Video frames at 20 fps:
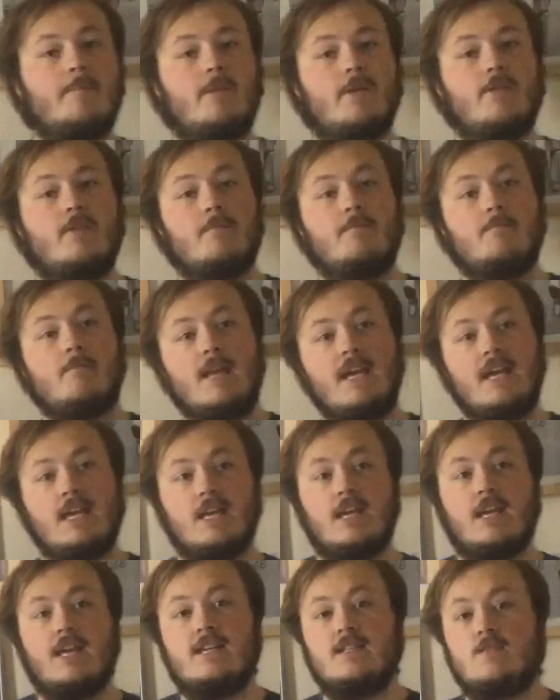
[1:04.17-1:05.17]
the
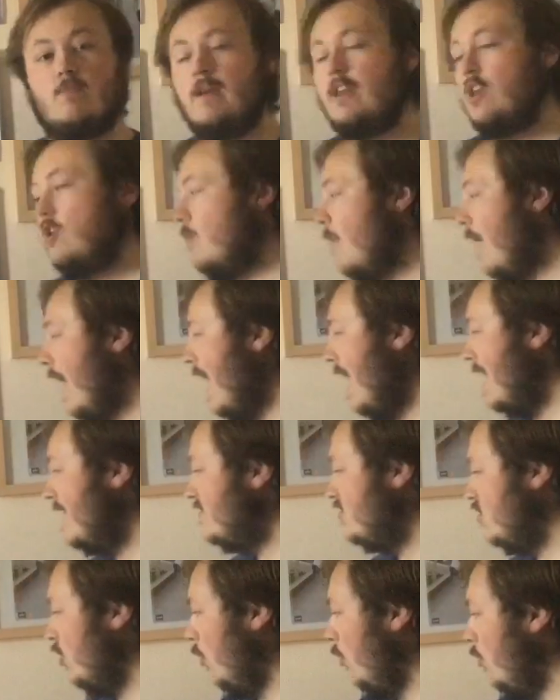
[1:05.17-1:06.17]
mean is when you add
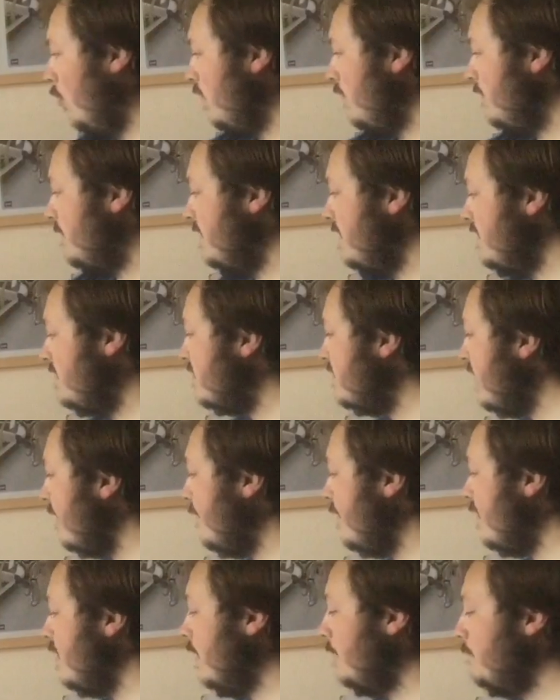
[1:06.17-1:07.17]
all of these
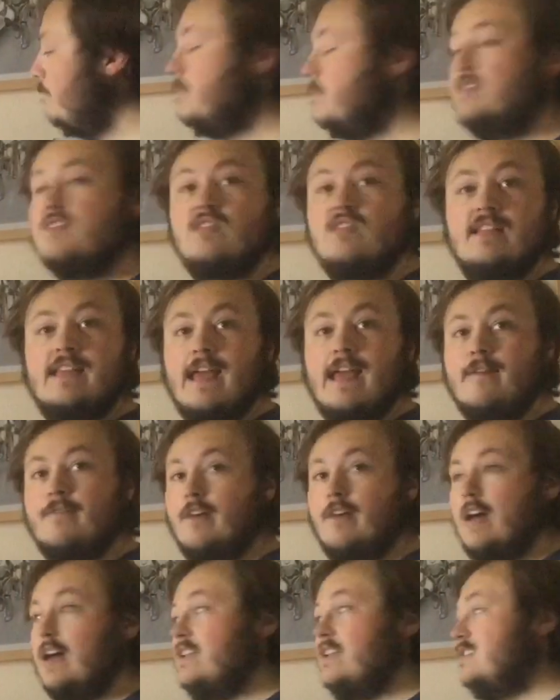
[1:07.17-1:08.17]
7 numbers
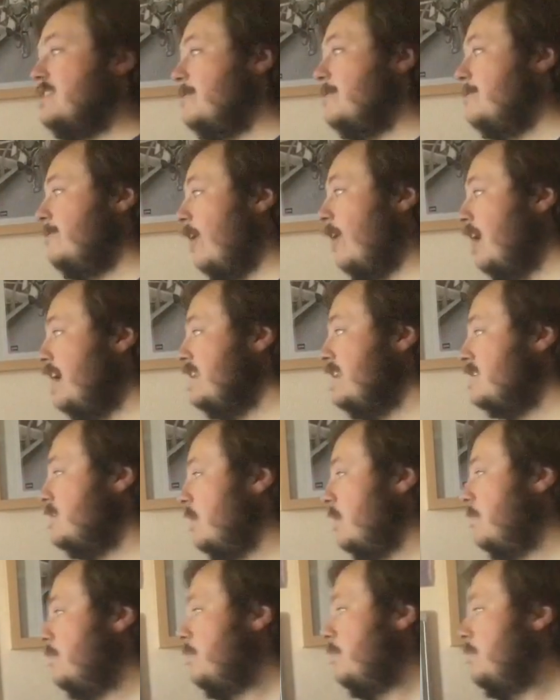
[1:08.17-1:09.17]
together and divide
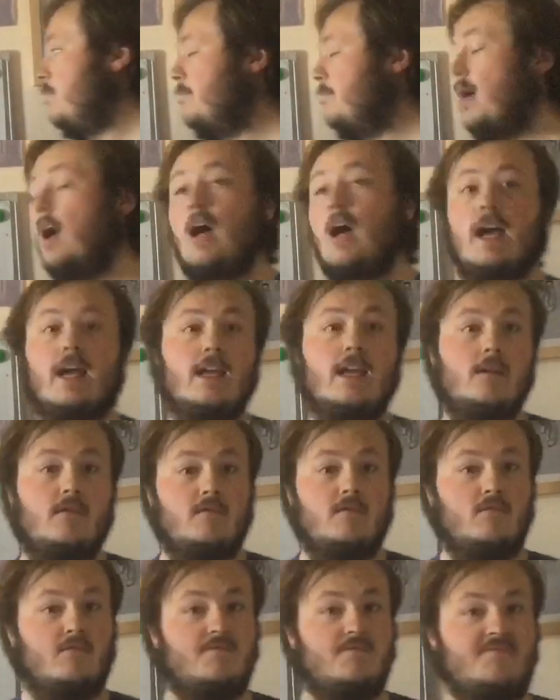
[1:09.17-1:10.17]
them by
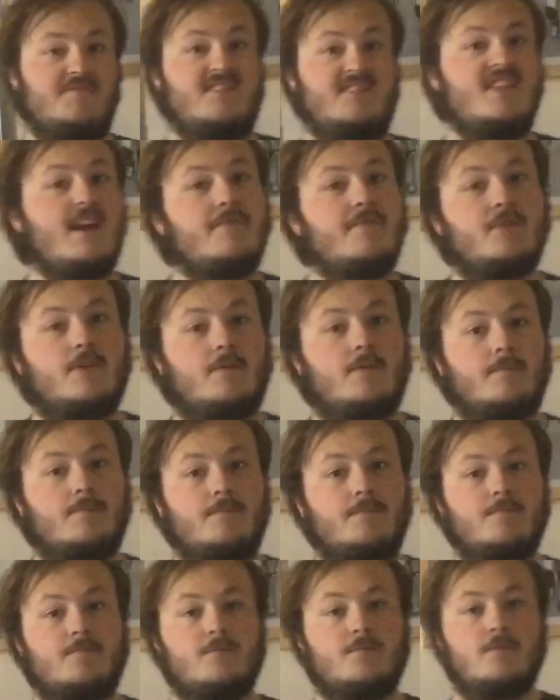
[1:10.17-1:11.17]
7.
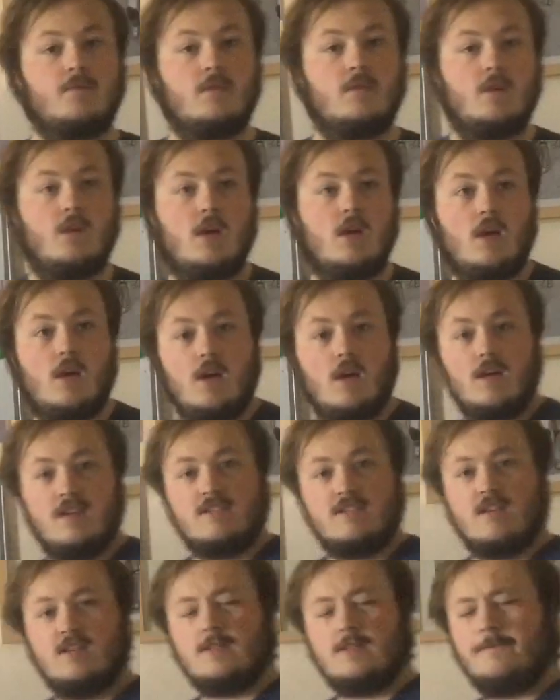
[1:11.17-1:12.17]

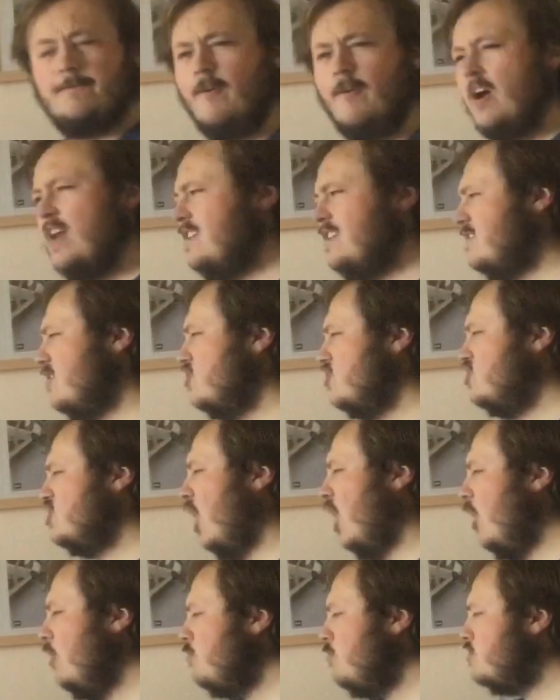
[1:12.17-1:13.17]
So to find the
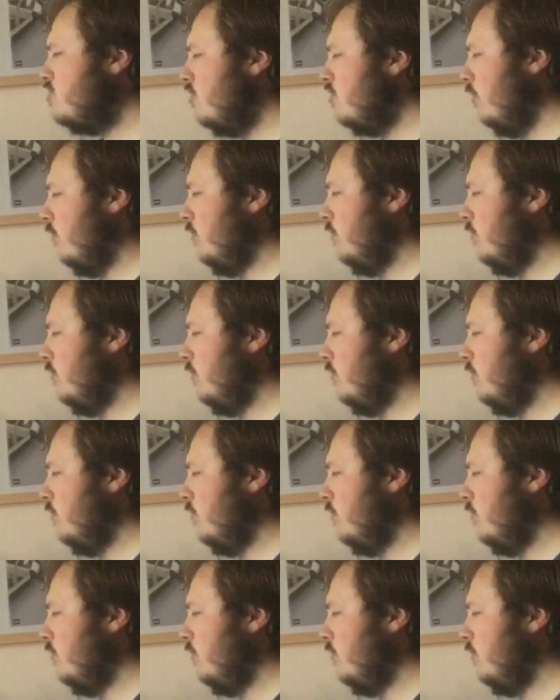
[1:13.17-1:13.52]
total